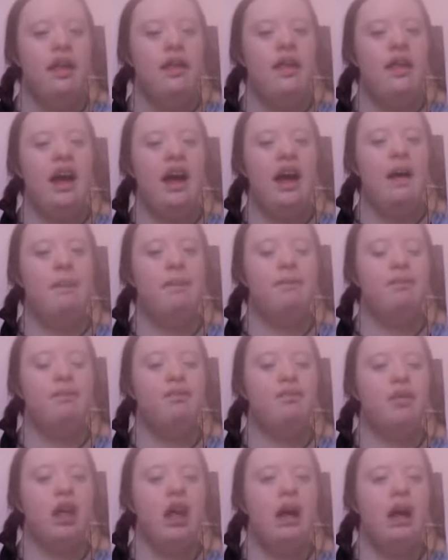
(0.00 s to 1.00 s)
that
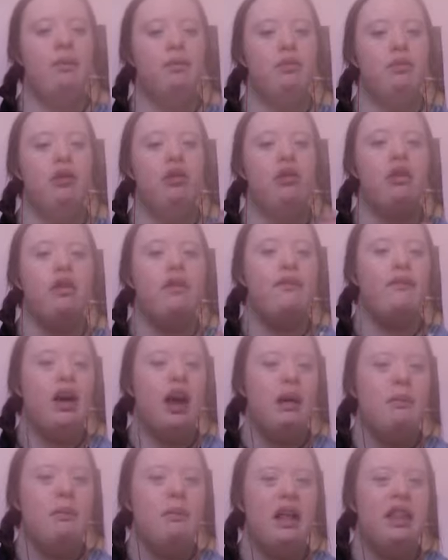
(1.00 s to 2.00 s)
I'm just going to
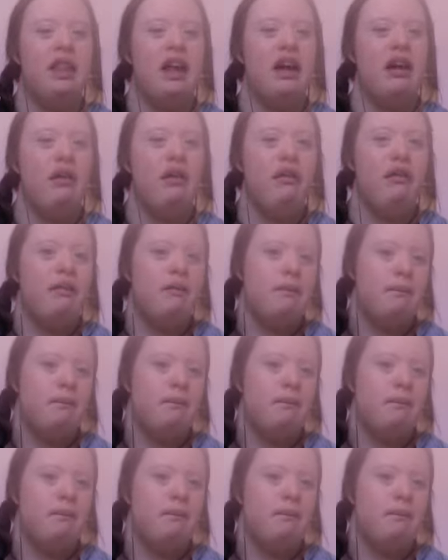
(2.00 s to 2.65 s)
find myself,